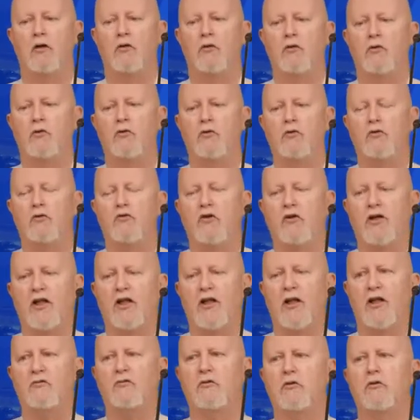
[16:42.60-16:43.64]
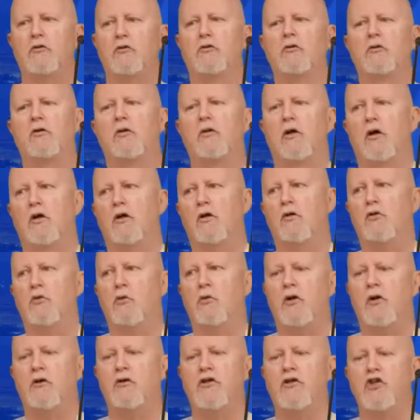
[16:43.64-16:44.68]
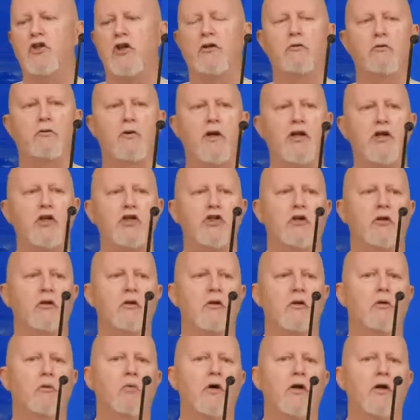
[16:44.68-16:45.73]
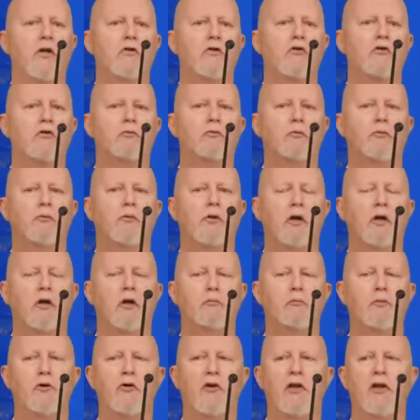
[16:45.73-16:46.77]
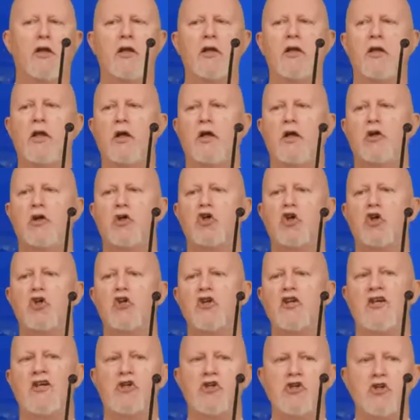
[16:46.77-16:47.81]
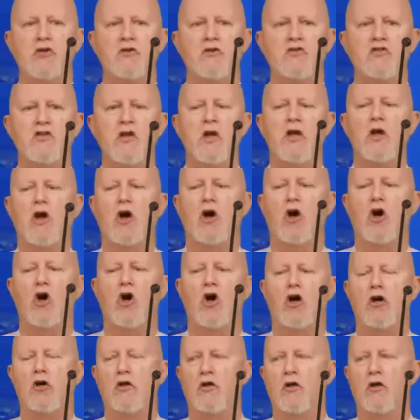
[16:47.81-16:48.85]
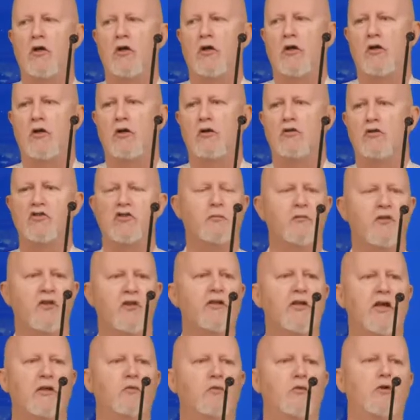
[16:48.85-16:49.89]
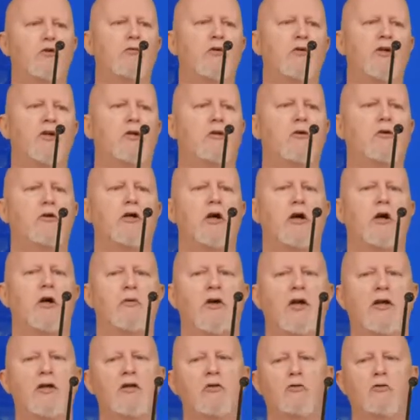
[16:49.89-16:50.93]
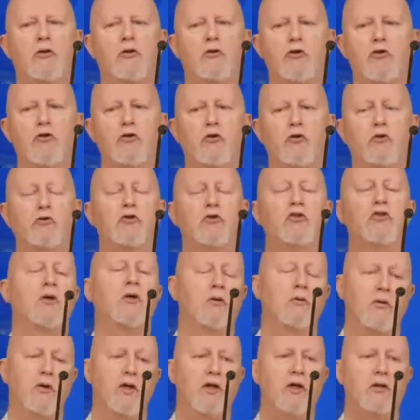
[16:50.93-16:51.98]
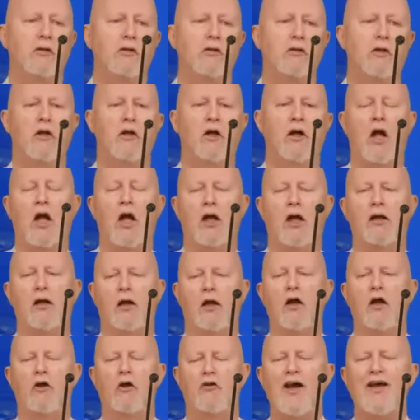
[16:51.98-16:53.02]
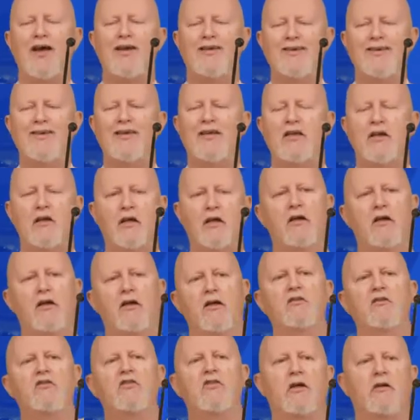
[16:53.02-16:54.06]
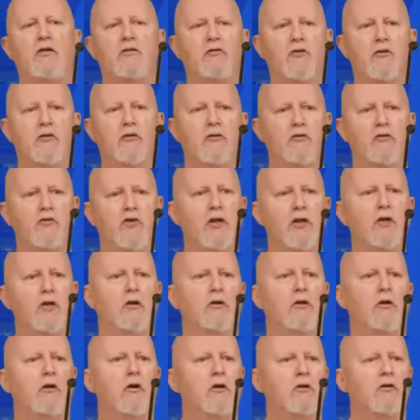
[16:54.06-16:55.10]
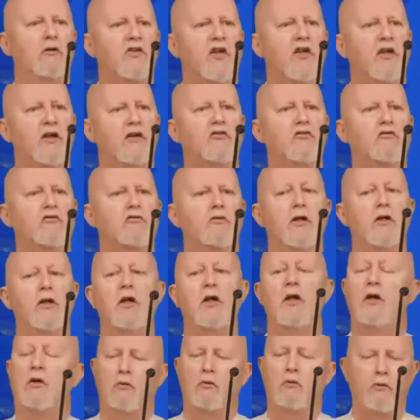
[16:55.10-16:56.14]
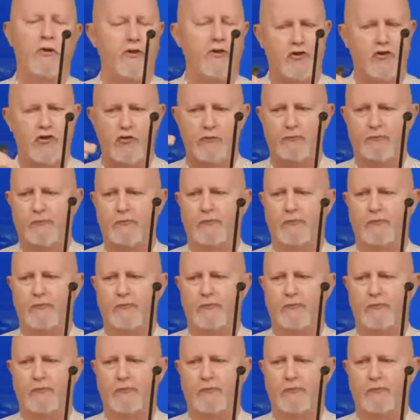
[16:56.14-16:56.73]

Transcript: use a clever query generation when you're putting conditions on something that would be a lookup, and it will use, well, an ID instead of using a long text string, which